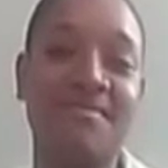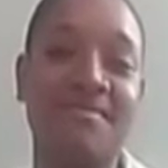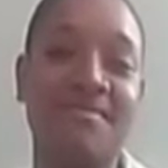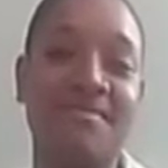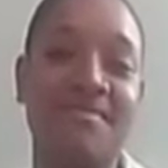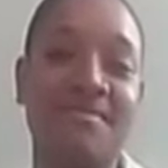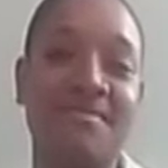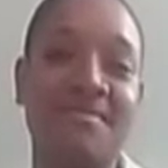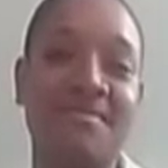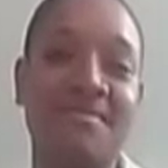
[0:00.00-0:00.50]

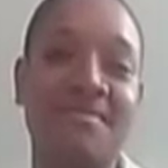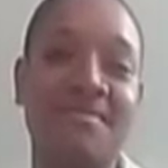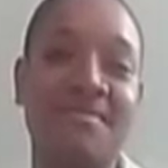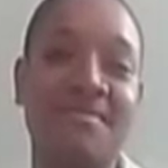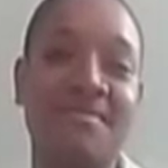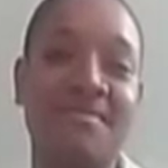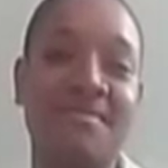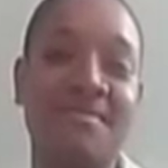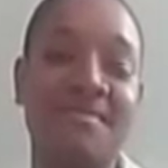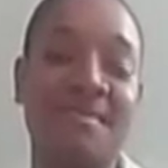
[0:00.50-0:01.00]

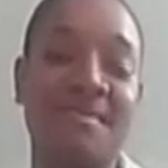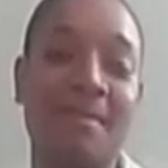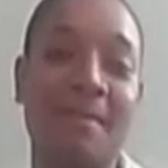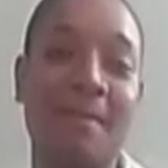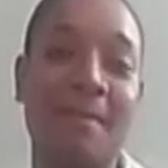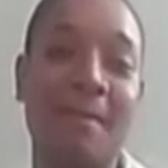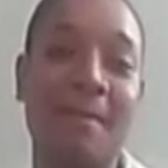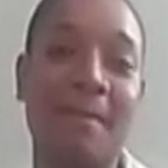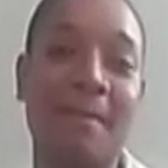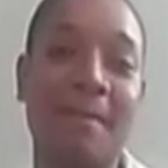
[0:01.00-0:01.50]

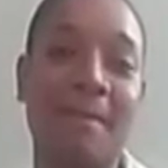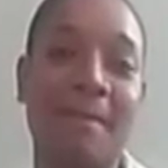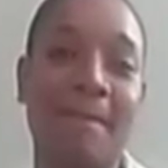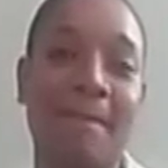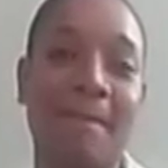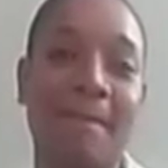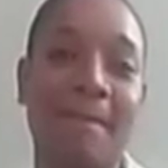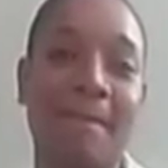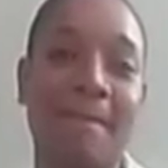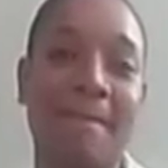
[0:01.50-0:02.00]

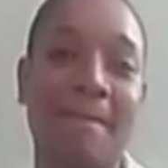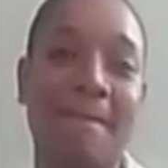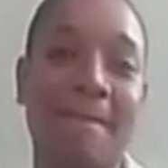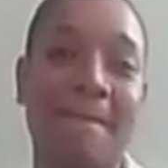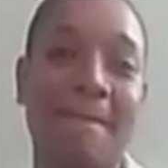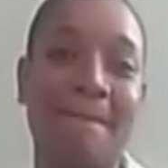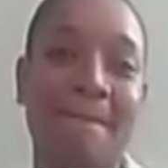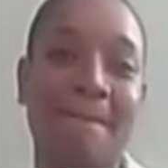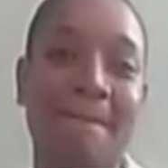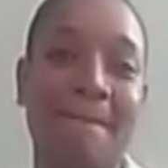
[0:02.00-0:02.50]

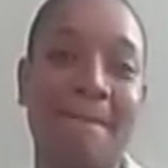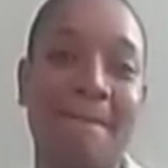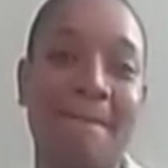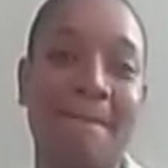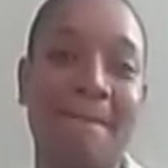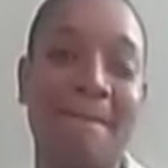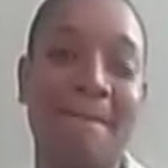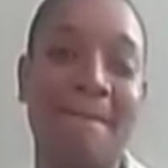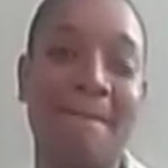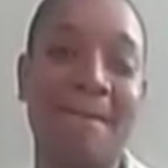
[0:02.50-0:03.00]

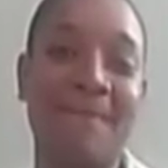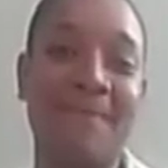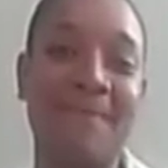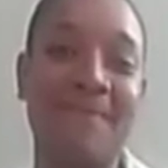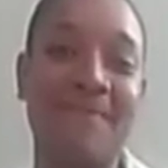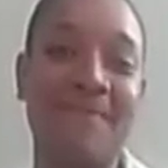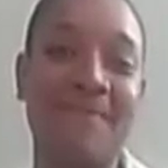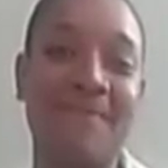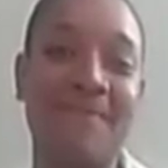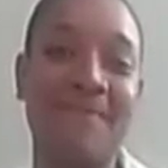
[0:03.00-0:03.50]

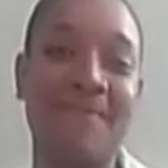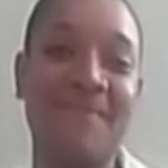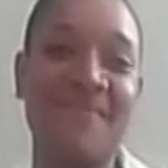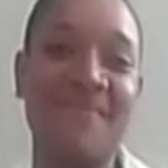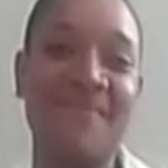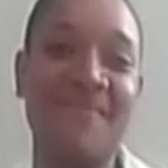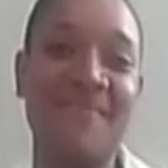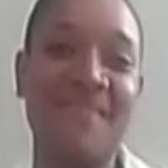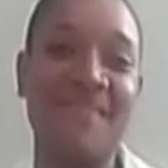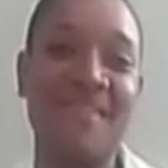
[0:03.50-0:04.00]

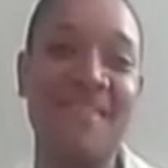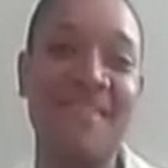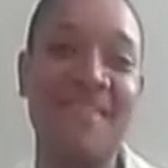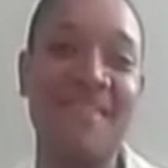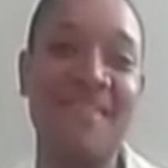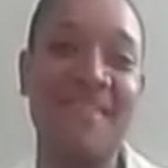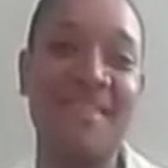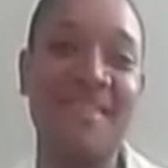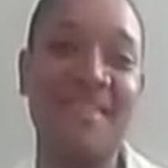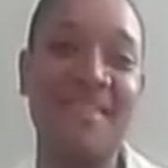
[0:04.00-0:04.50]

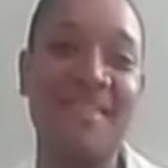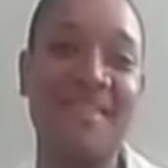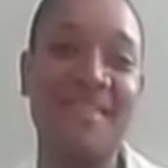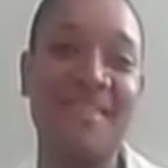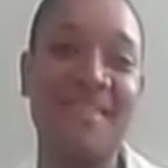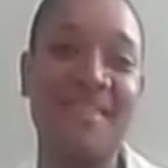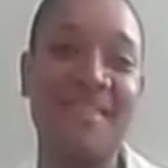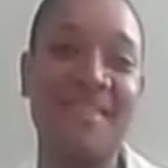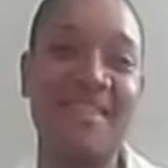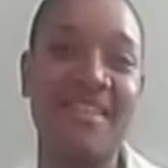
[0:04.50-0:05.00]

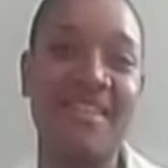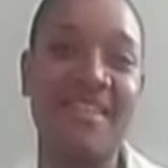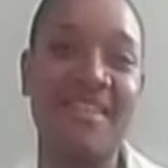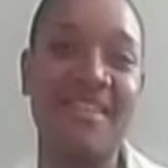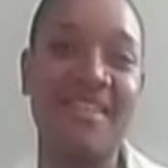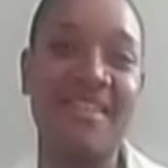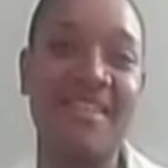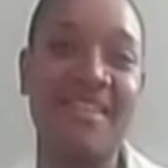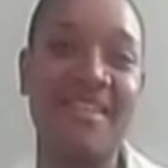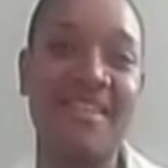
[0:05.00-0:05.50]

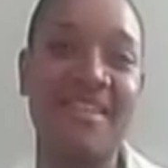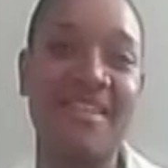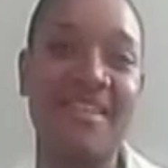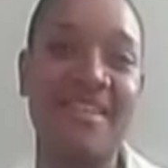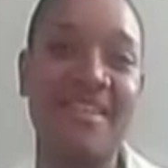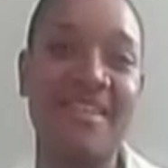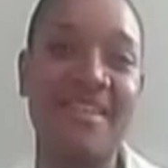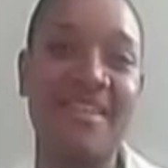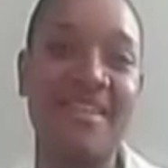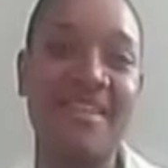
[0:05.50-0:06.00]

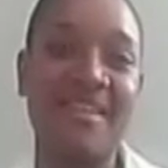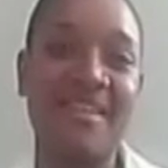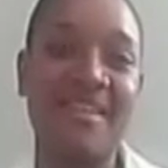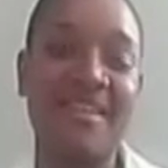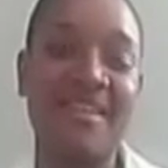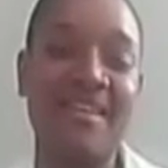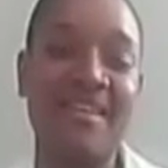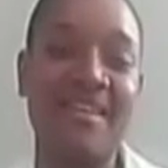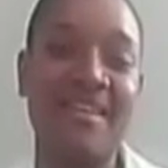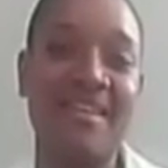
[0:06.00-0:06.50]

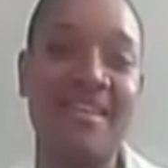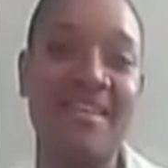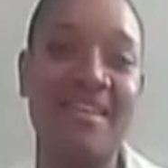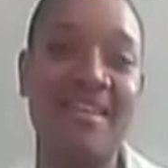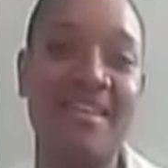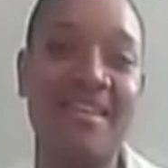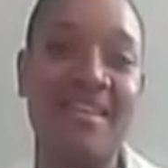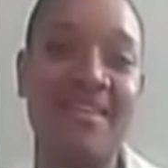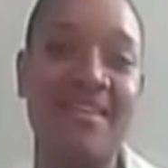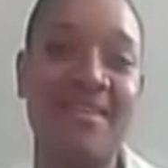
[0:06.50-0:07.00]

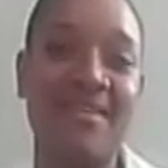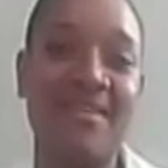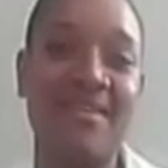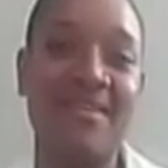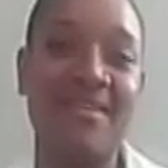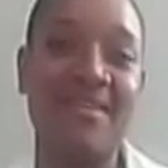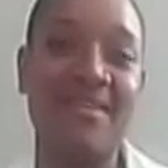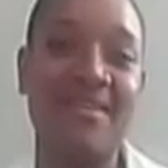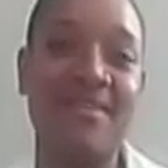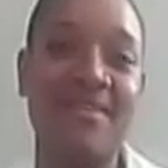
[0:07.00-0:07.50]

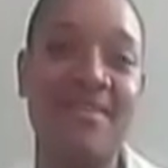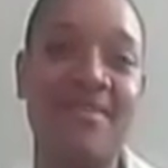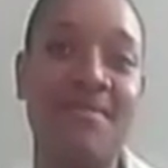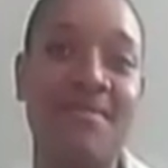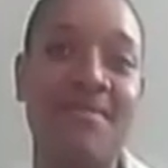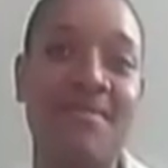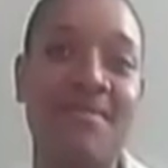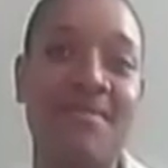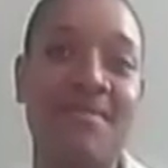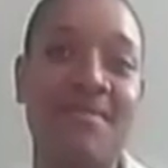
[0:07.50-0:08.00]
The person shown says nothing.